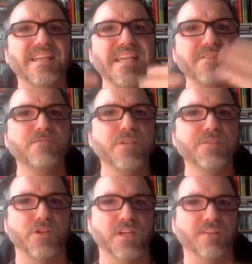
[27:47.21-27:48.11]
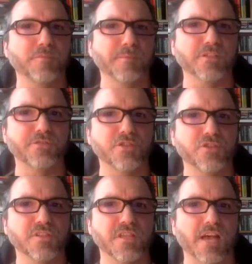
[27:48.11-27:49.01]
even if our government
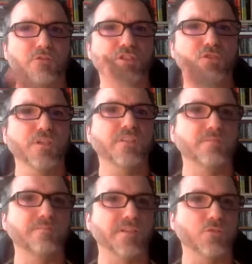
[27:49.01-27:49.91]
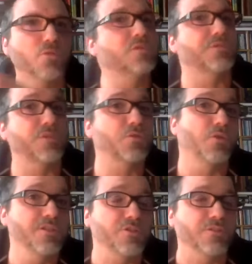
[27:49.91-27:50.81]
officials are restricted by the rules of the
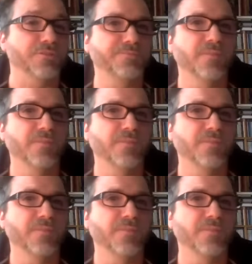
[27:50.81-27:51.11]
coalition.